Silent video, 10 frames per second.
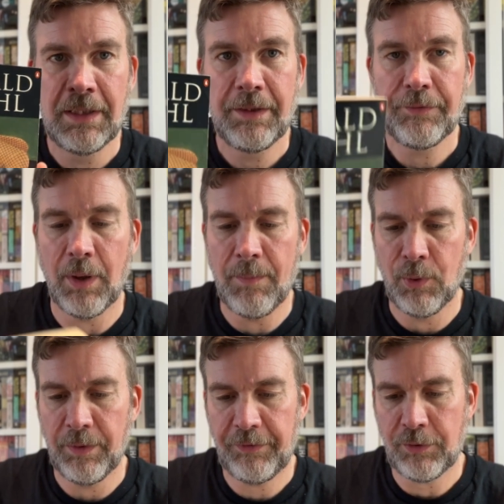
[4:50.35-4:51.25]
So I
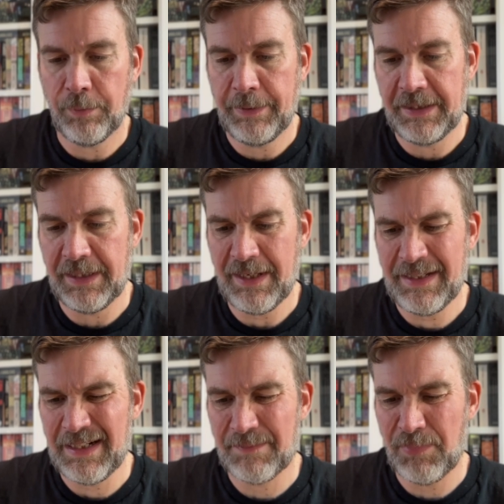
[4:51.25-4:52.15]
bought this copy, I
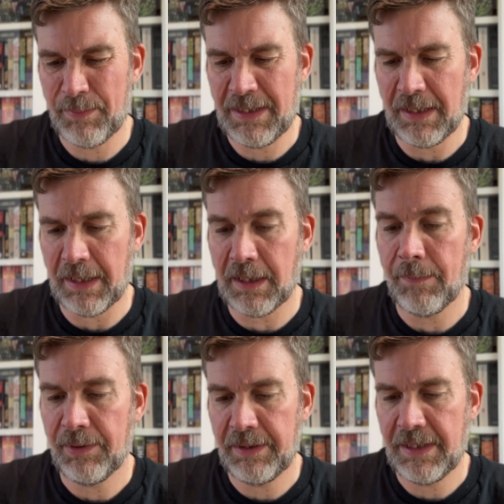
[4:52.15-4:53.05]
think, probably a
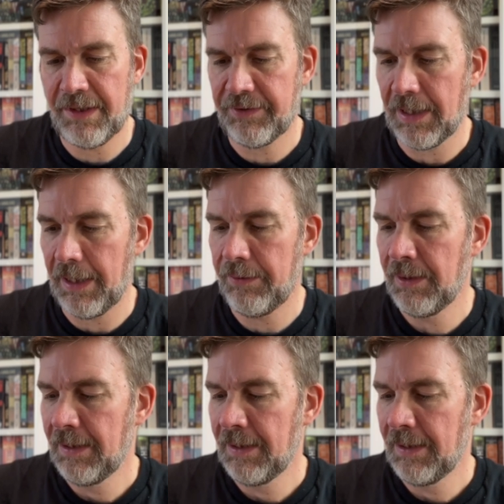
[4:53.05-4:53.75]
couple of years ago.